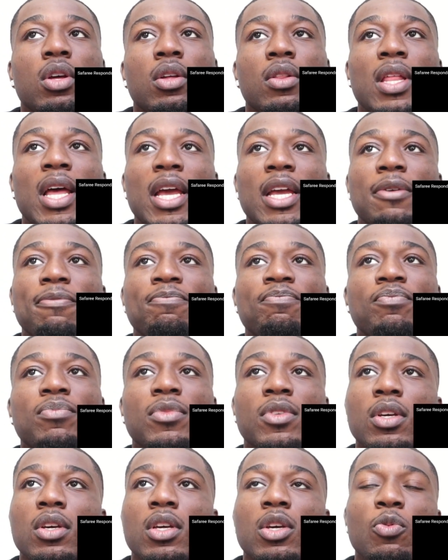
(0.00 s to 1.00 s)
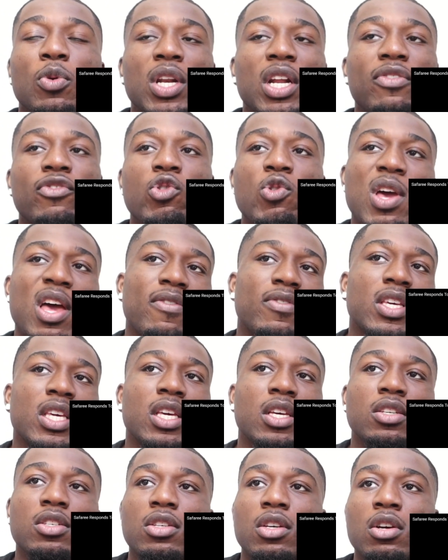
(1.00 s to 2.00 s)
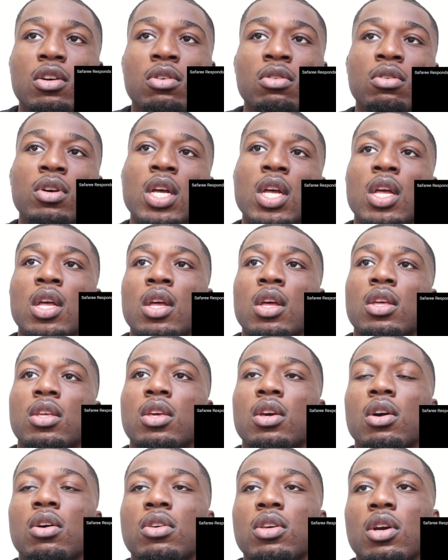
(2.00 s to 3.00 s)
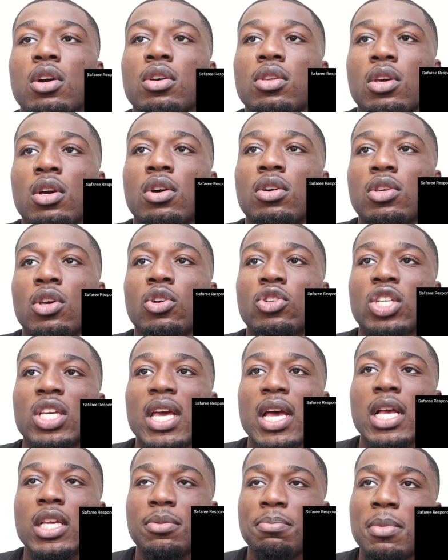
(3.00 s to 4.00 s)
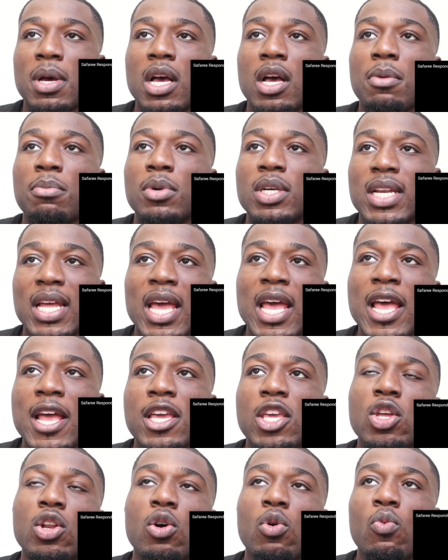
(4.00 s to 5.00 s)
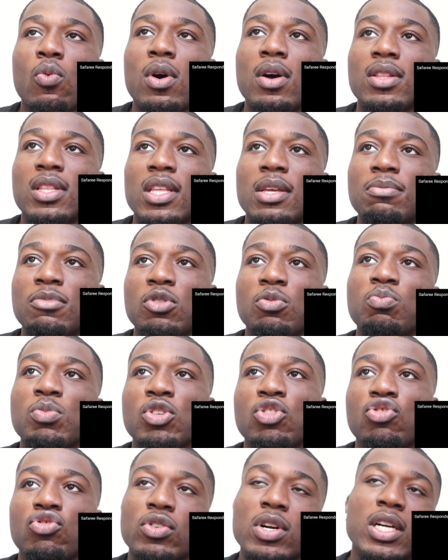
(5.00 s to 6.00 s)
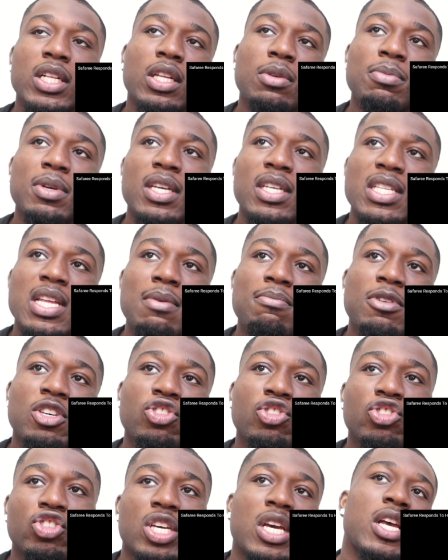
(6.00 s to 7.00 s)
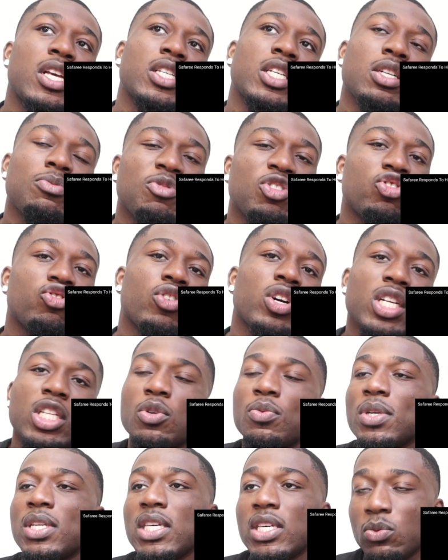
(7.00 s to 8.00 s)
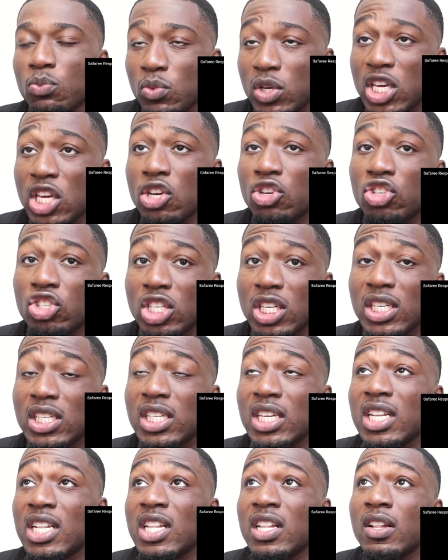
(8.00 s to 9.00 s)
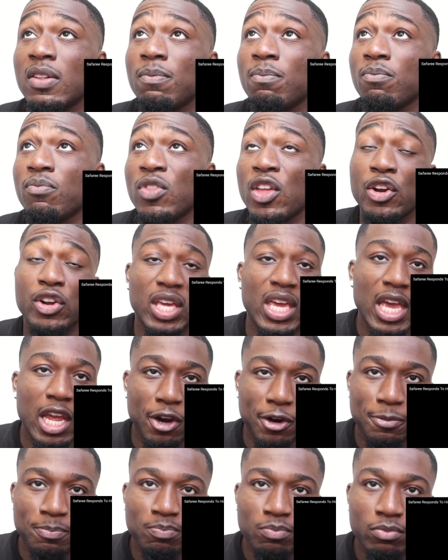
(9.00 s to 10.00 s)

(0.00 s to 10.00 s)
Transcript: like whatever you have against your your your your your child's mom or dad, you don't want them to be struggling because that means your child is going to be struggling when he when he or she's in their care,